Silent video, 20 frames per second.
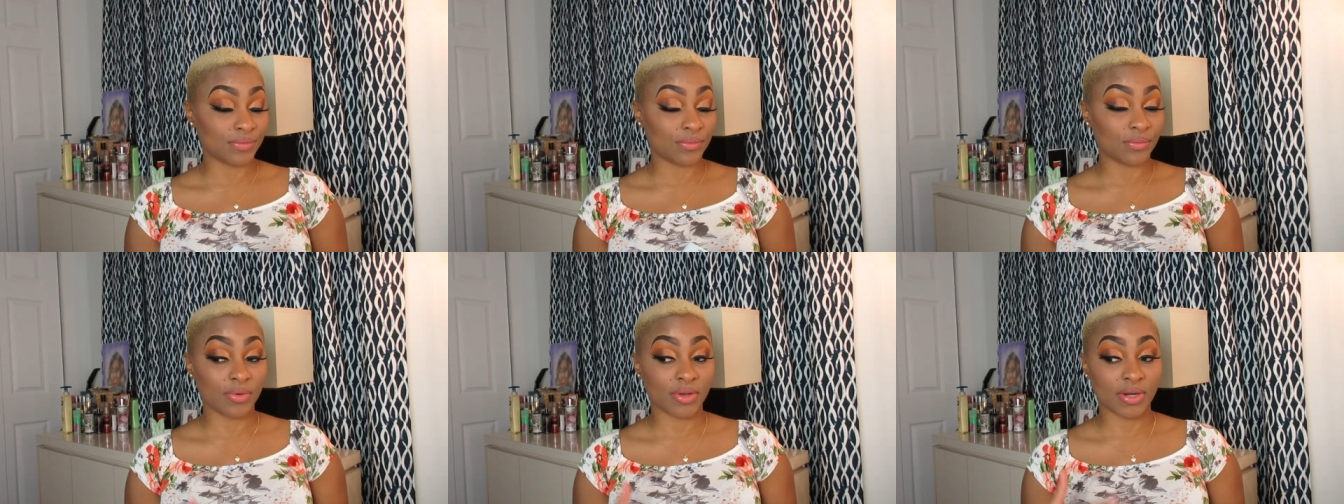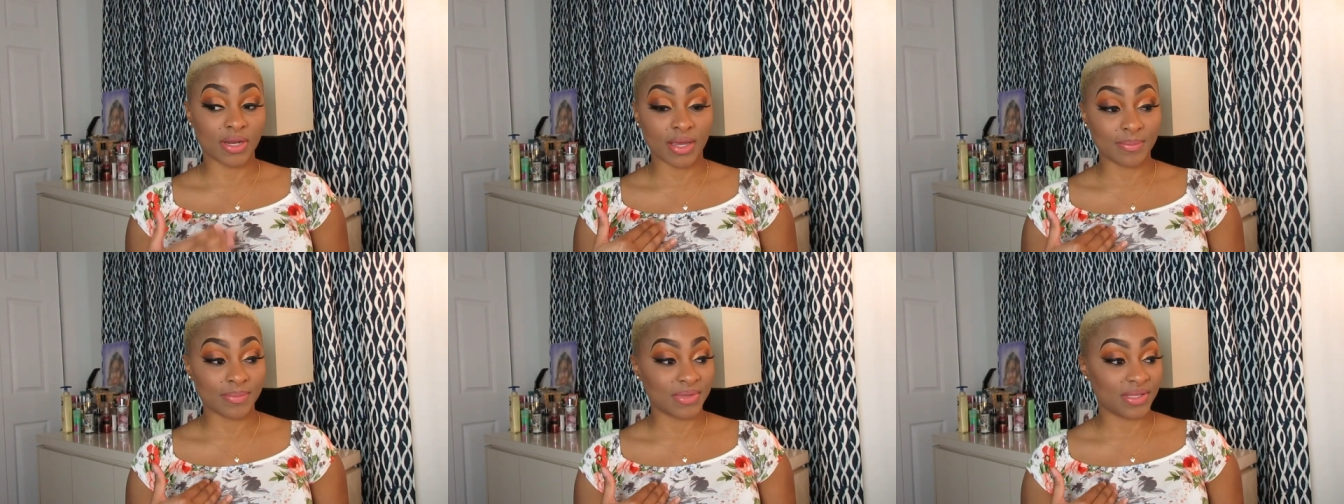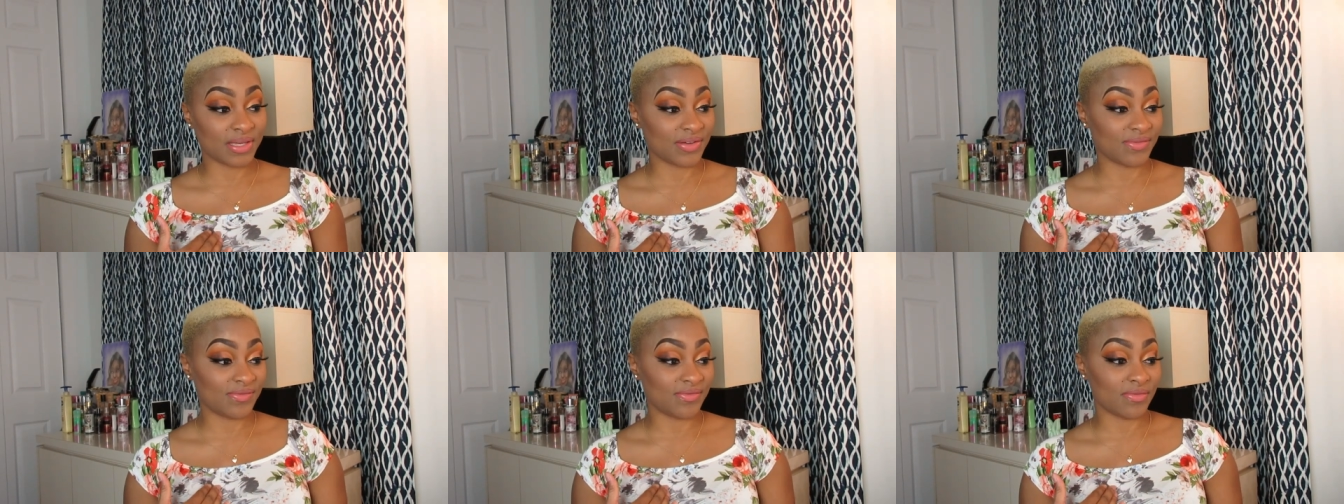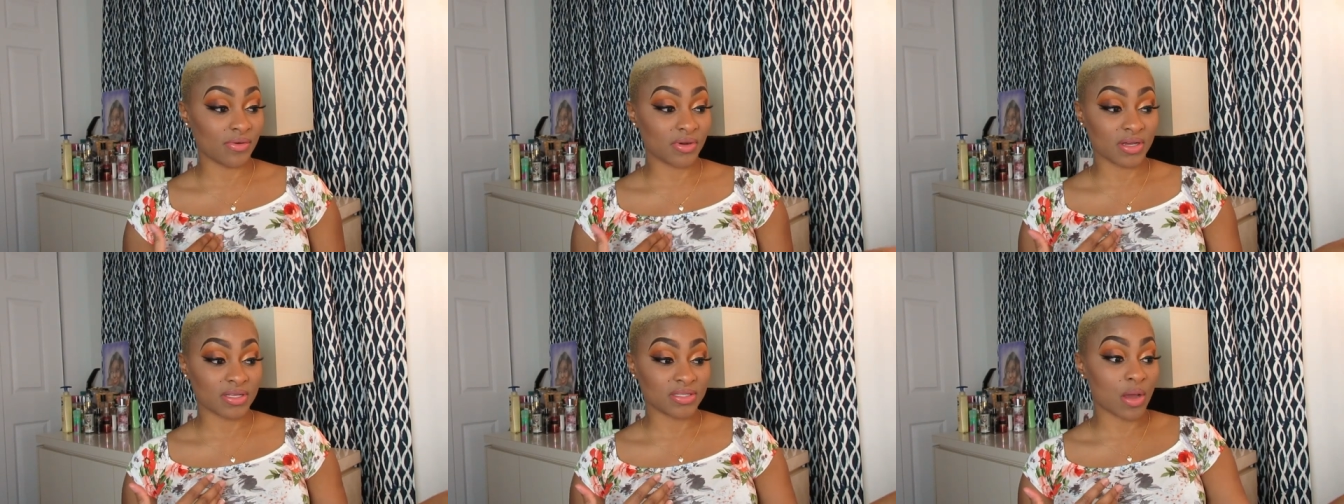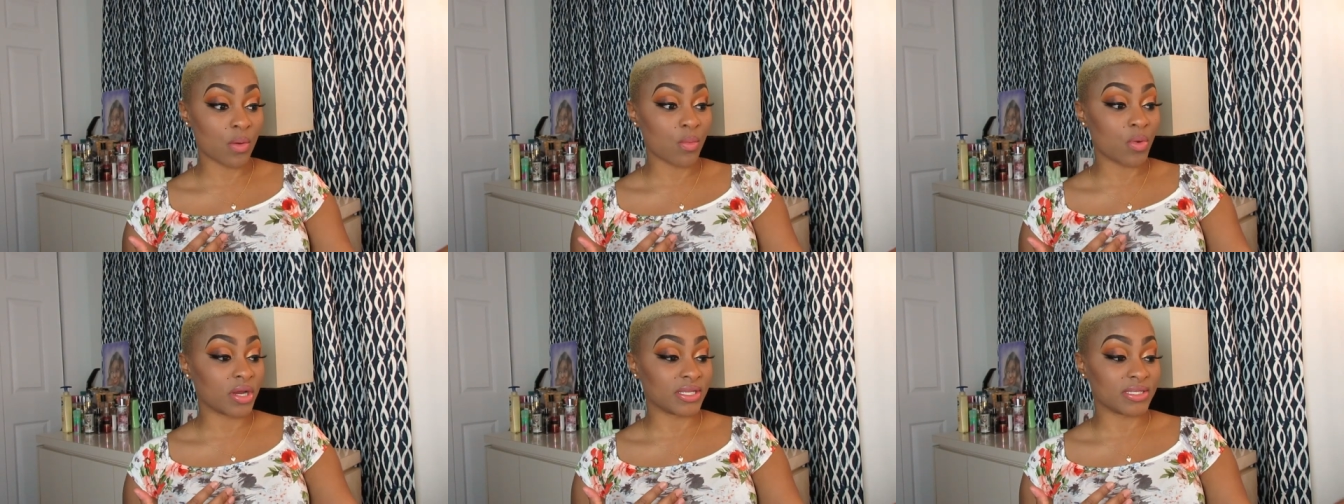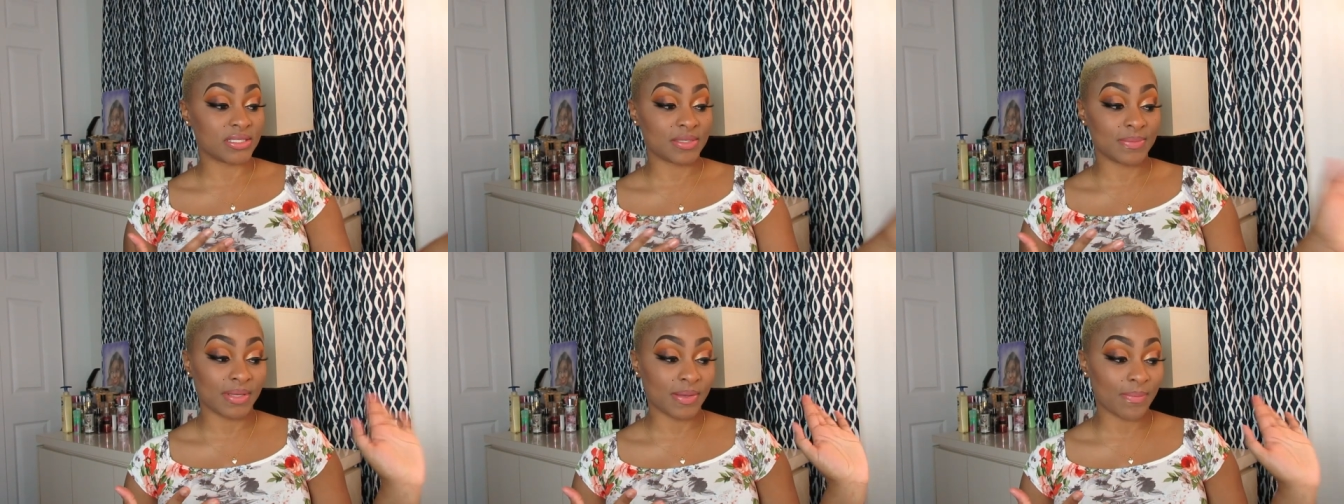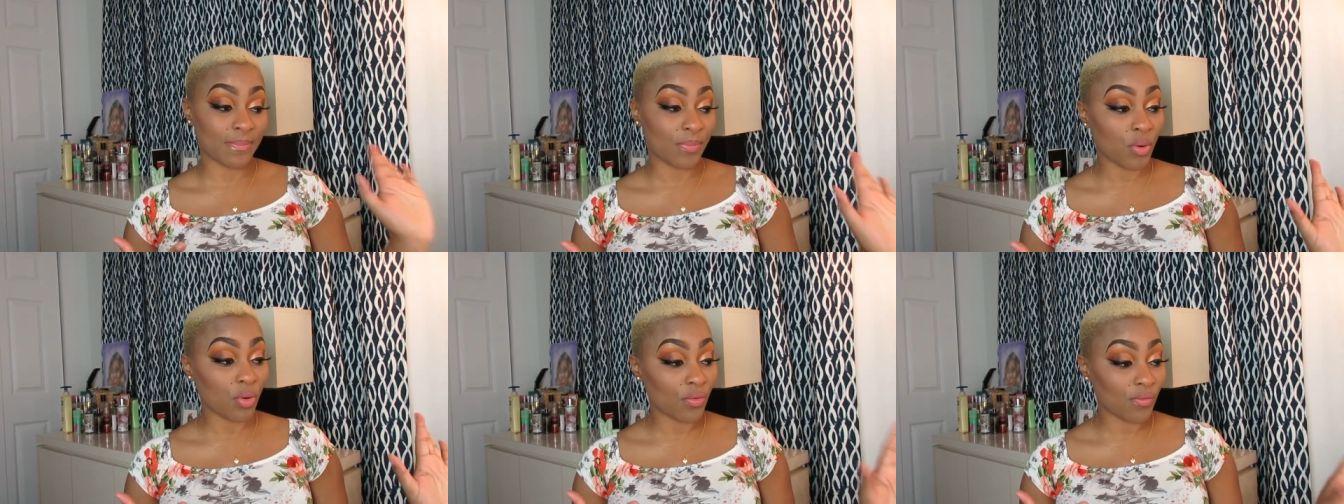what I'm looking for because I want it to be
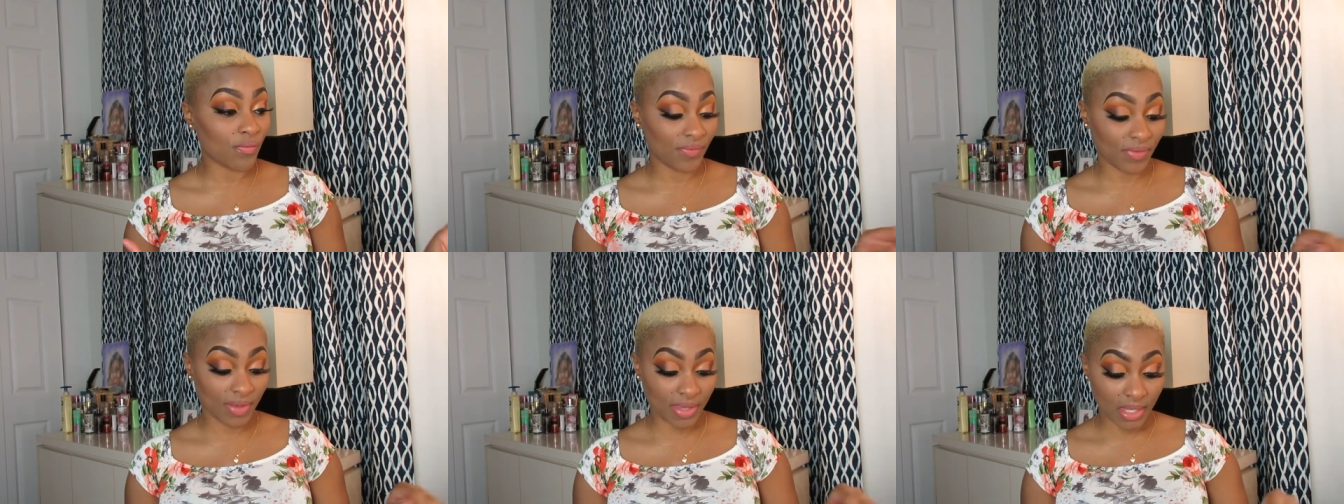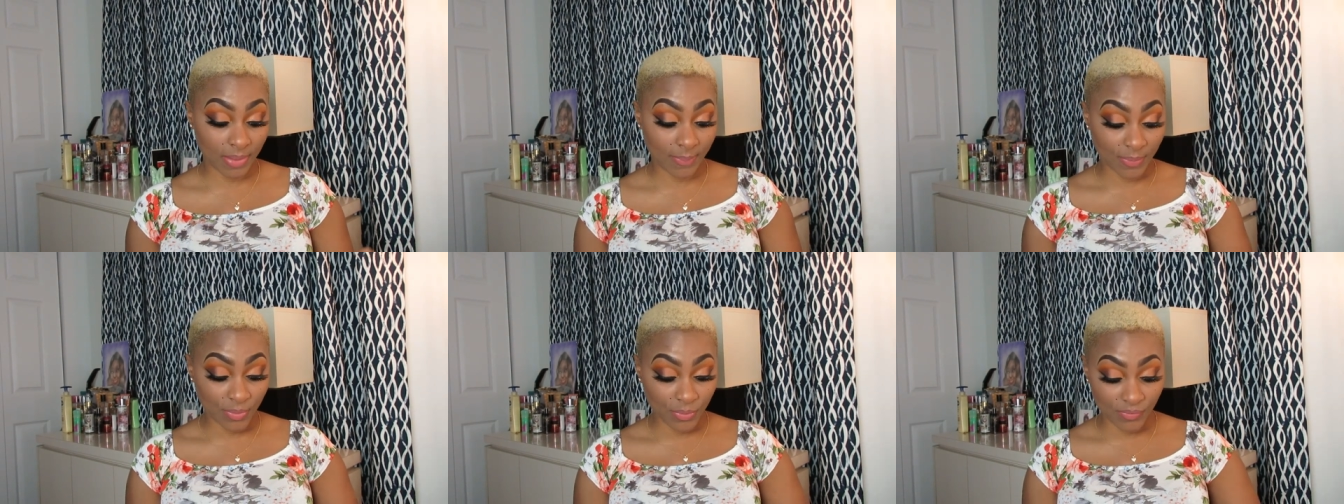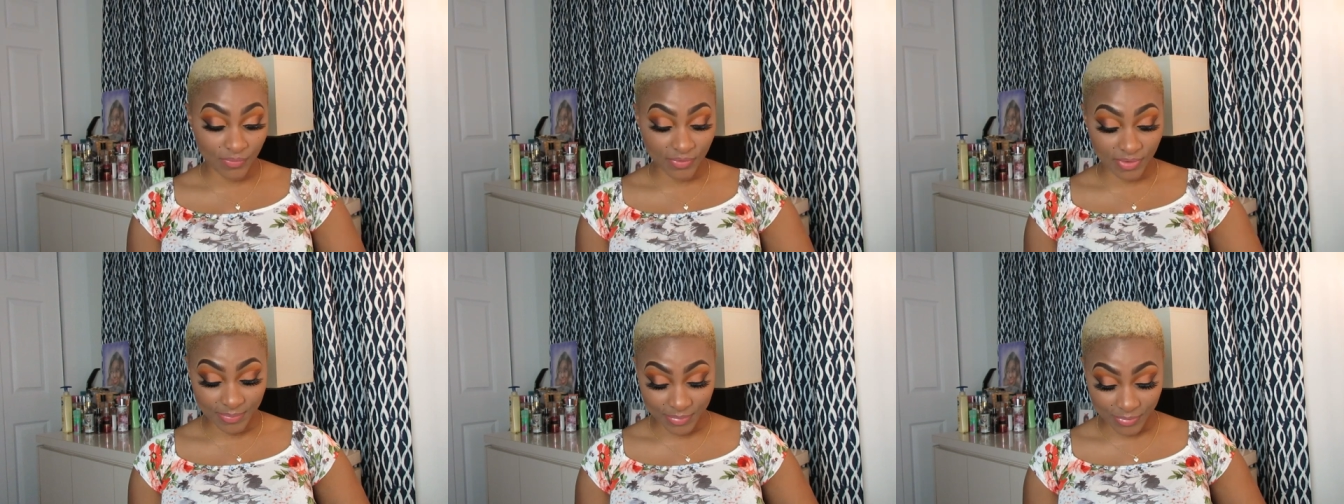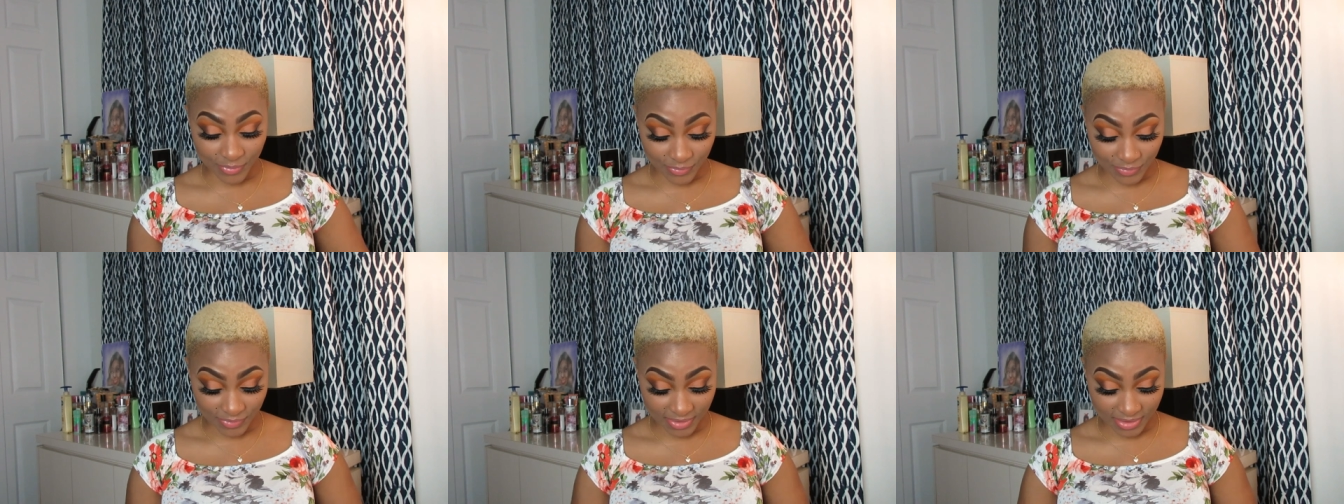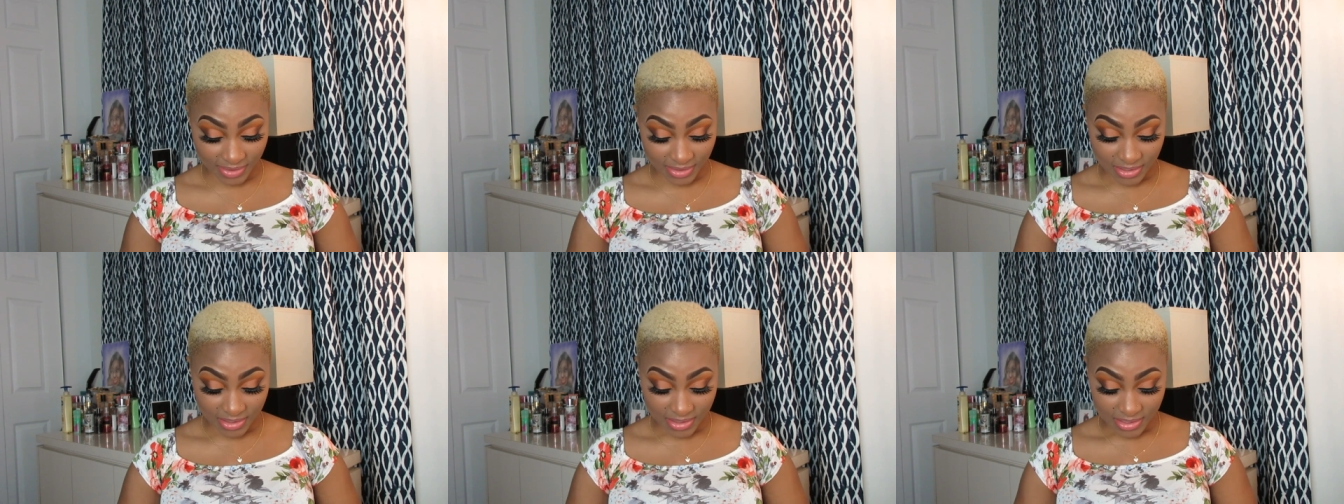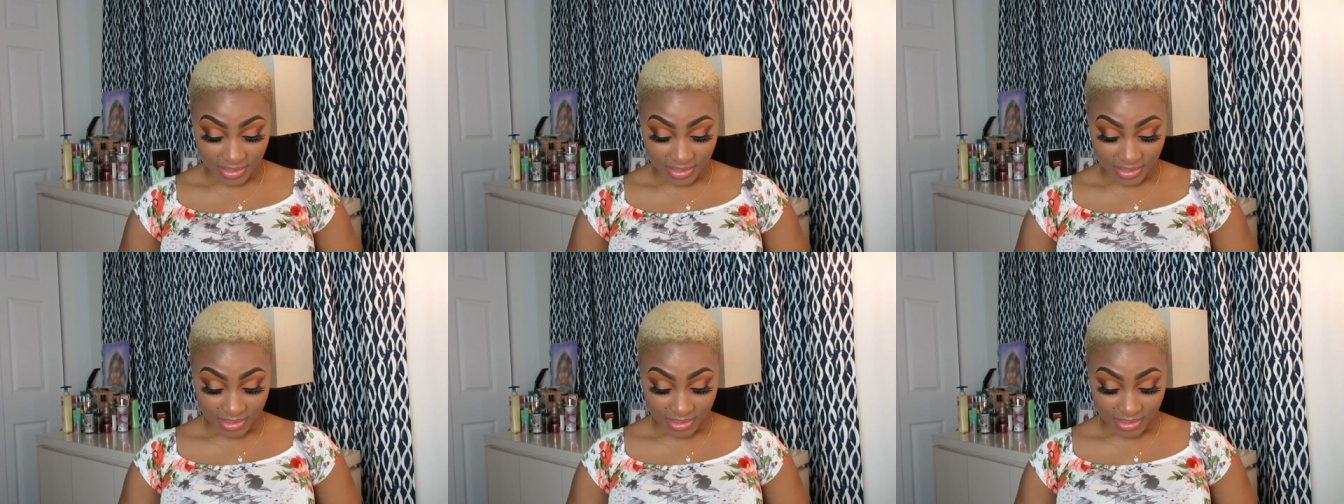poofy, poofy, poofy.